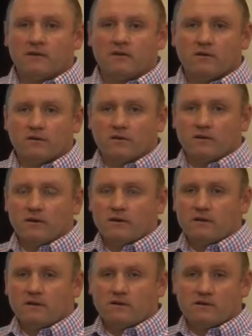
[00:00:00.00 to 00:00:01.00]
your
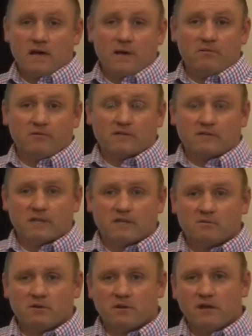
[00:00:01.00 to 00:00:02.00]
type of
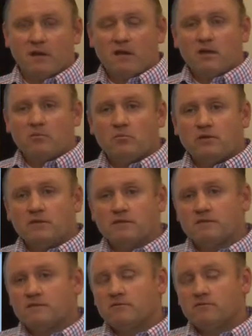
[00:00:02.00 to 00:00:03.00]
assessment,
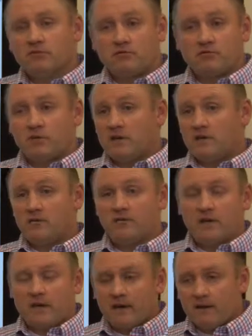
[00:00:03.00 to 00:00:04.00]
please feel free to
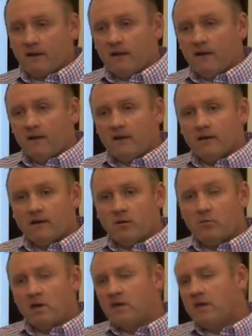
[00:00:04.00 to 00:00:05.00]
do that.
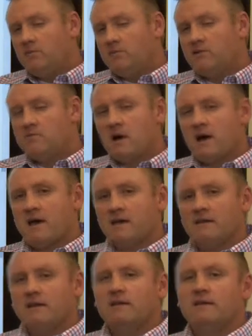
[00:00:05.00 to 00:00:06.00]
But keep in
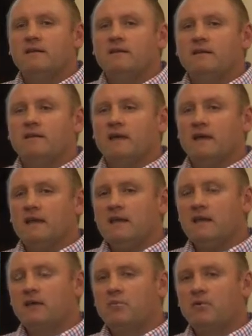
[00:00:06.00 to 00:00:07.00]
mind that
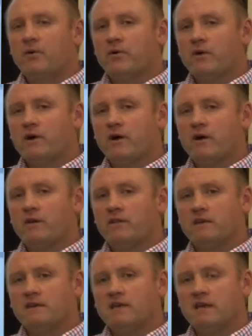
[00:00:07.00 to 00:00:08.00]
any protocol
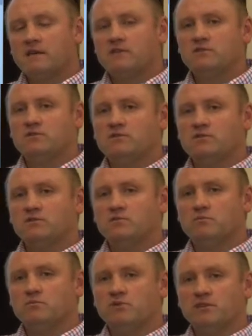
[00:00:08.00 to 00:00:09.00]
that takes you
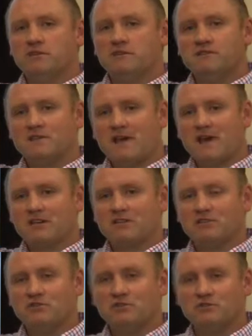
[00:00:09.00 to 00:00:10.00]
to beliefs and
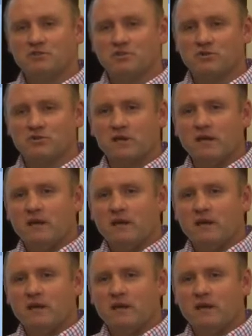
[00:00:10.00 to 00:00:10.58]
action too soon